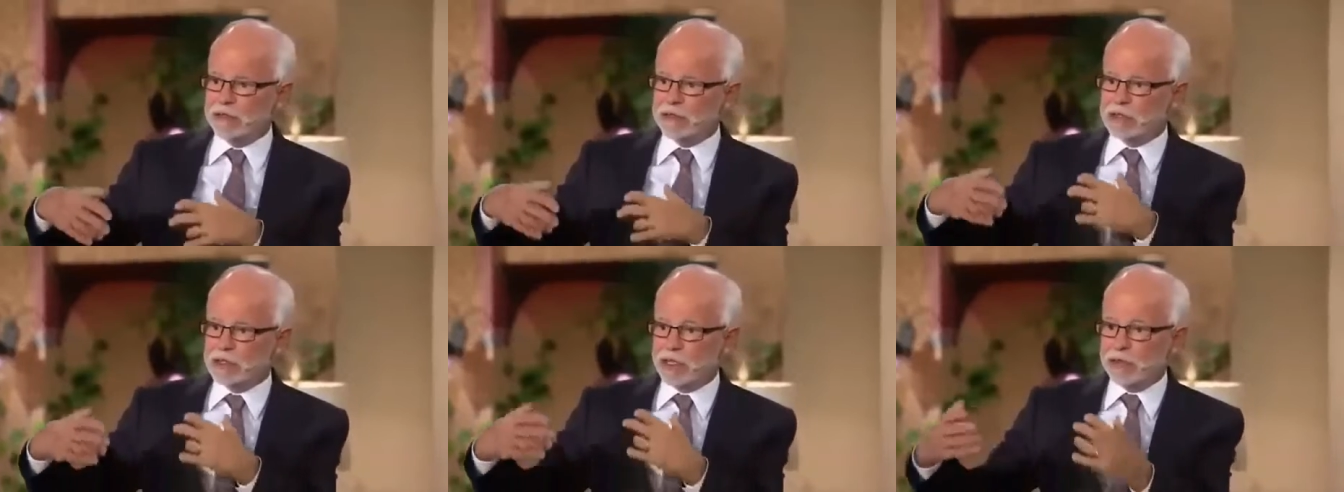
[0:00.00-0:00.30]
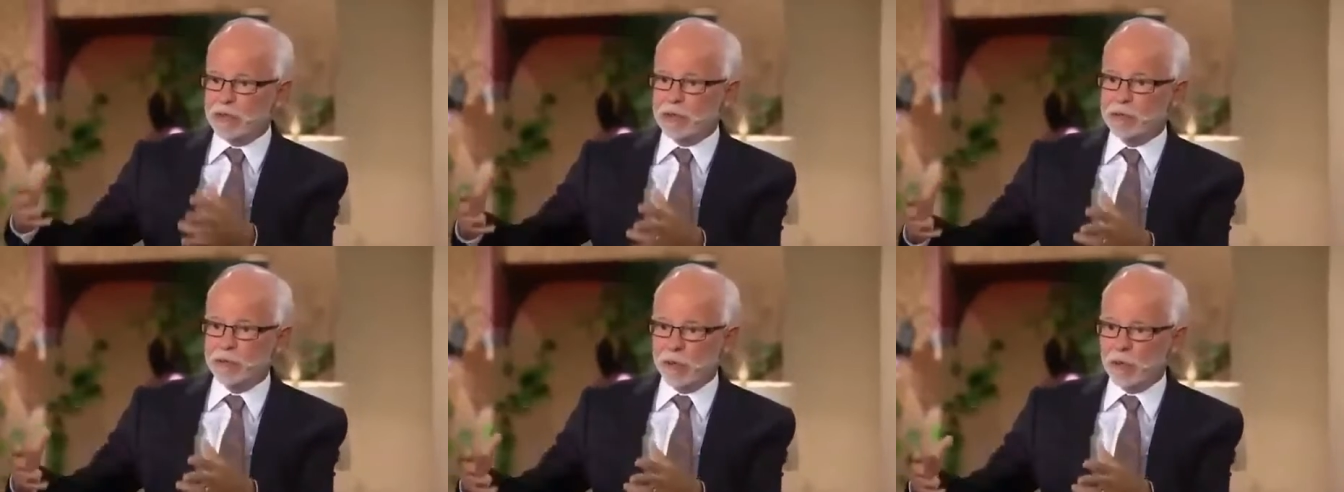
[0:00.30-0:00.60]
the
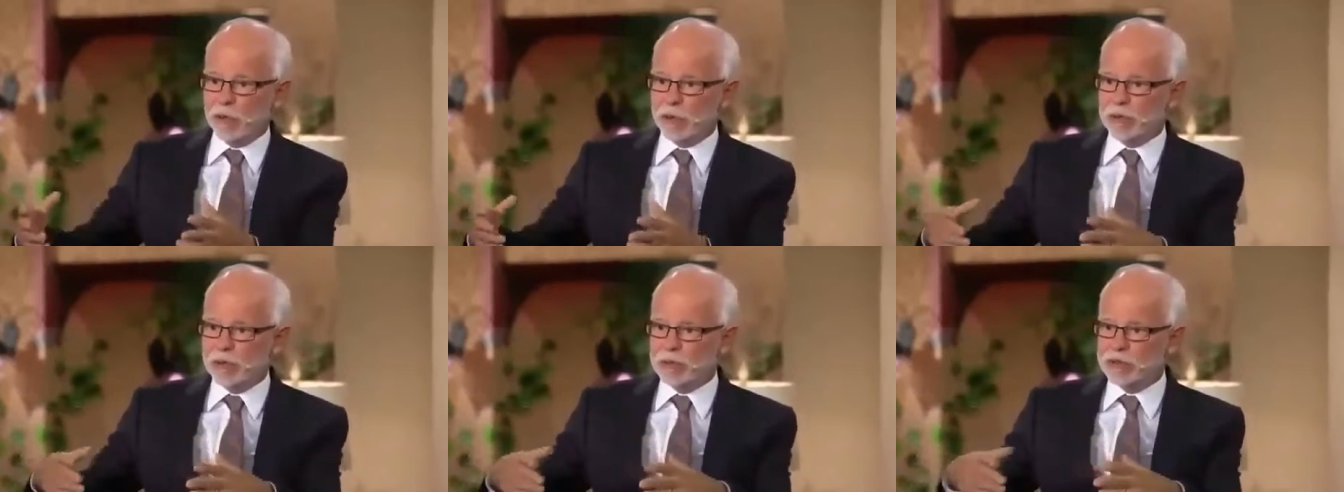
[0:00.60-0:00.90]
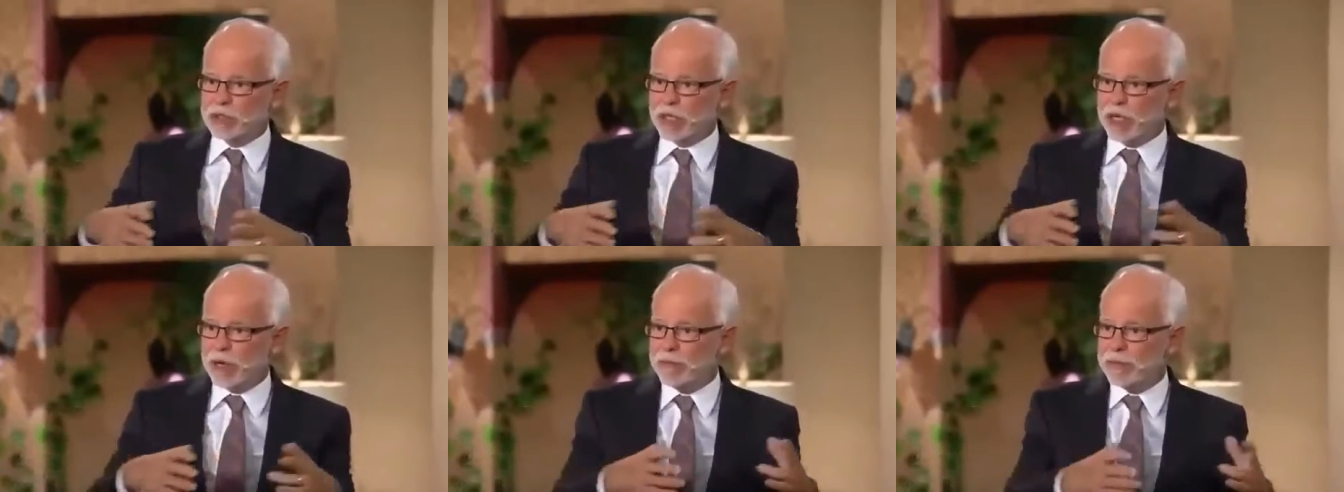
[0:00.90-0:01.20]
southern
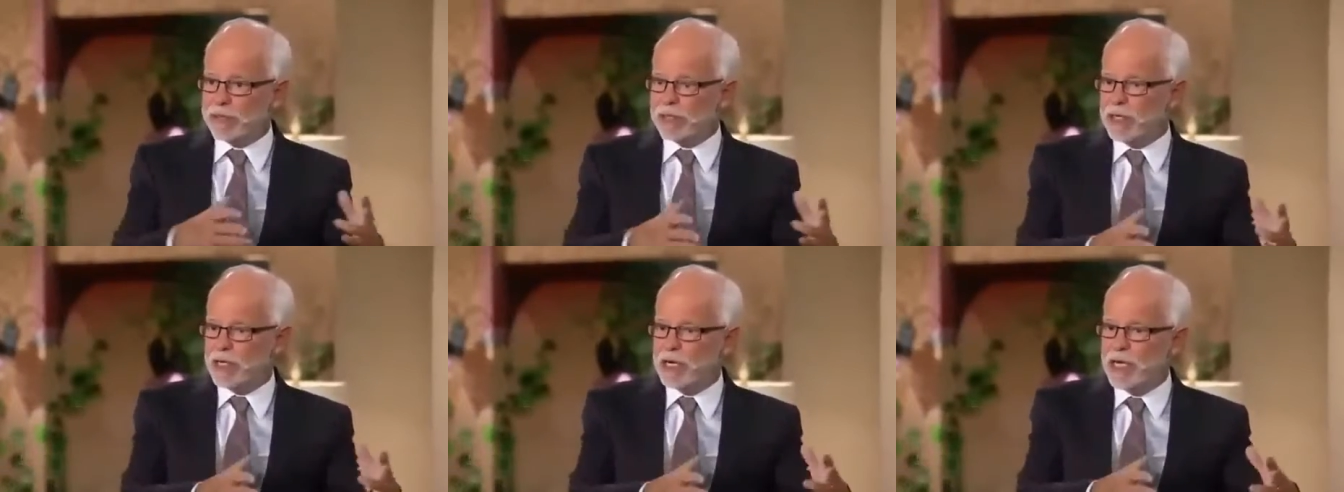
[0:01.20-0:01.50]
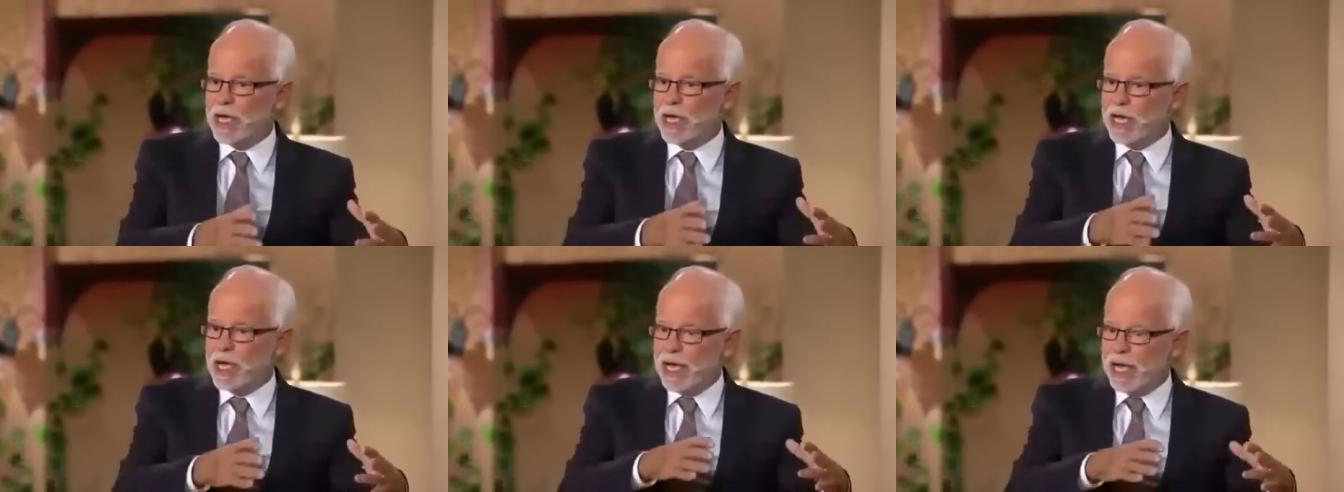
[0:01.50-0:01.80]
borders, coming in
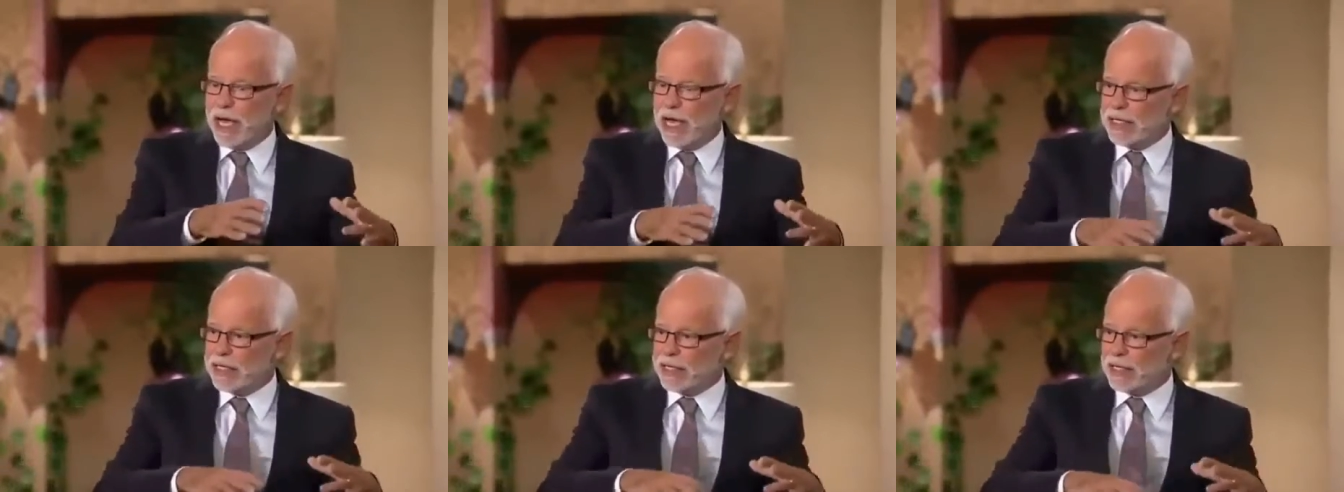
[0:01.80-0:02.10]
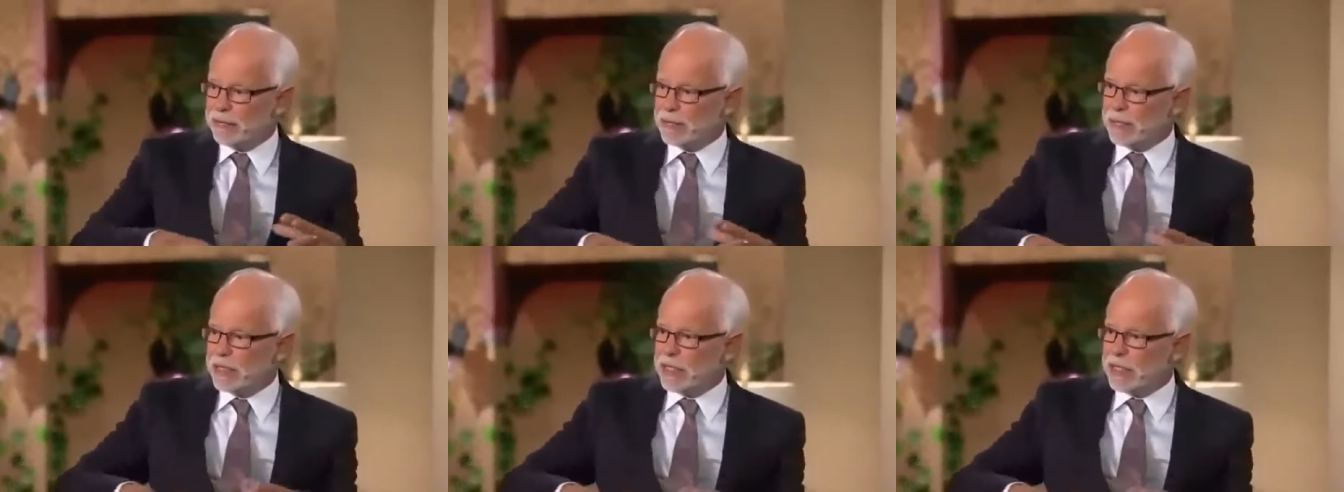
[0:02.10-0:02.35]
and